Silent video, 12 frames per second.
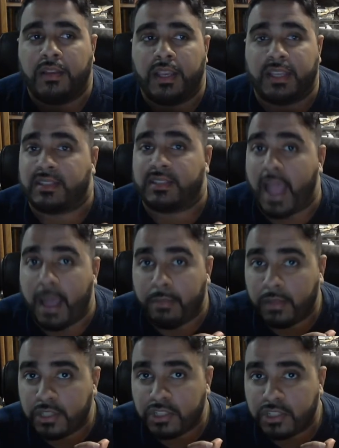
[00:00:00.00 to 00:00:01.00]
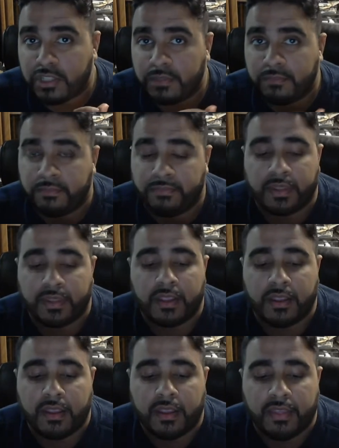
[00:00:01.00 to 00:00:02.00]
established.
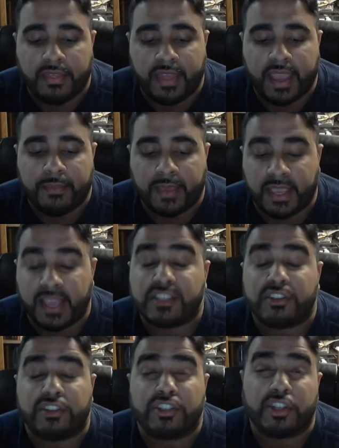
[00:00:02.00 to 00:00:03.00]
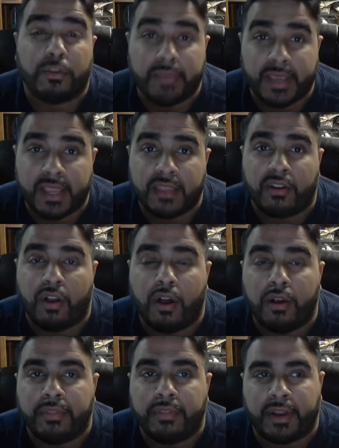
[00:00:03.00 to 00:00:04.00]
Because they're so big,
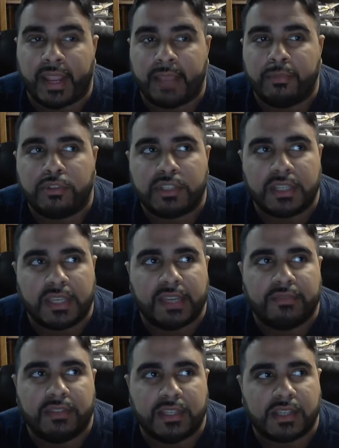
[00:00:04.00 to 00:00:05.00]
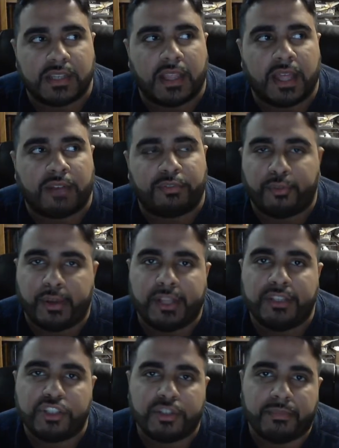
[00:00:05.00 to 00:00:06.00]
they're able to give these a lot of
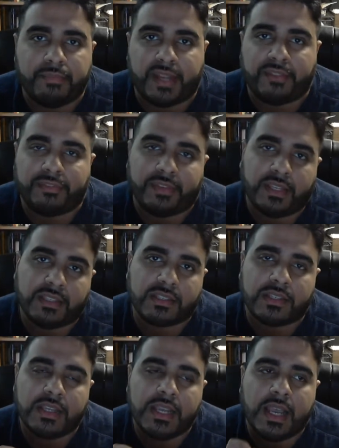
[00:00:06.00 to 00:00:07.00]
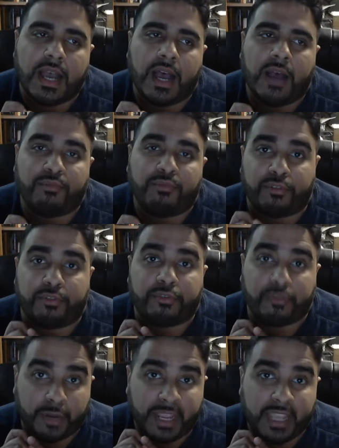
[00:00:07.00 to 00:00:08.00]
fringe benefits for
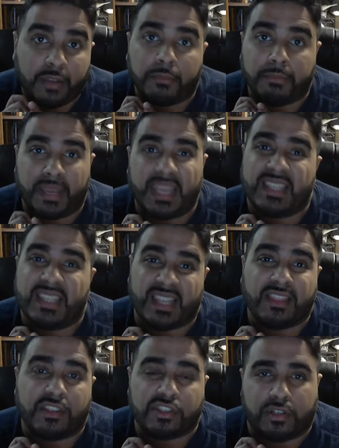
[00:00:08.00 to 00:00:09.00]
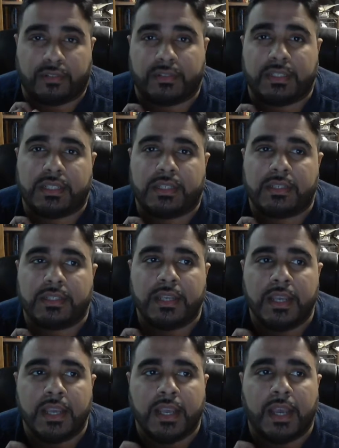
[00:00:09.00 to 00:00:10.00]
free or baked in the services,
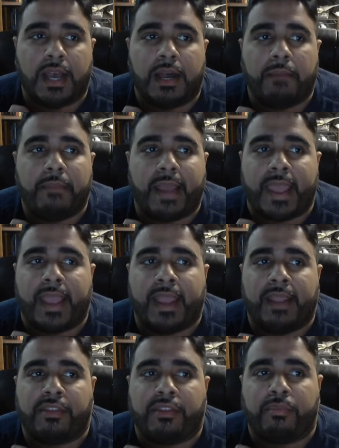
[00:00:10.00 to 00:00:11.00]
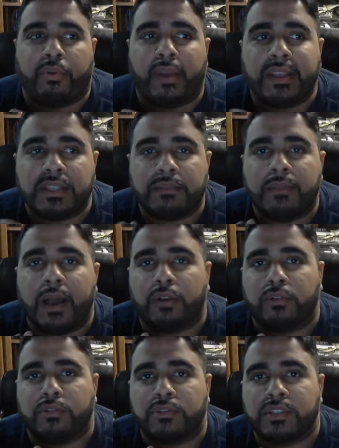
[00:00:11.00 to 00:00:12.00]
and their pricing
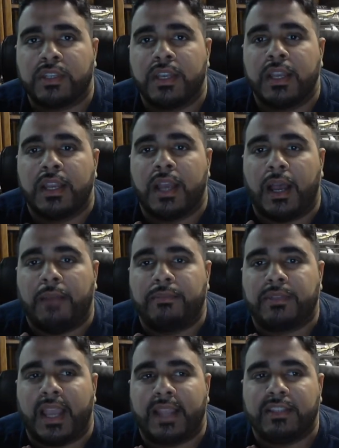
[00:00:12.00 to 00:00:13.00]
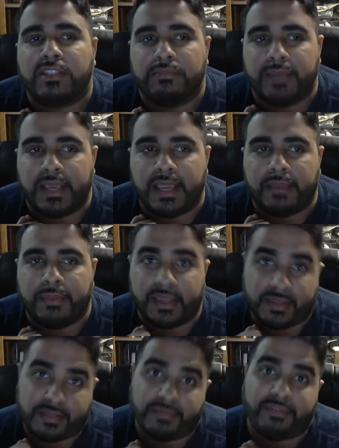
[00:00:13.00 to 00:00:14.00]
models tend to be, because the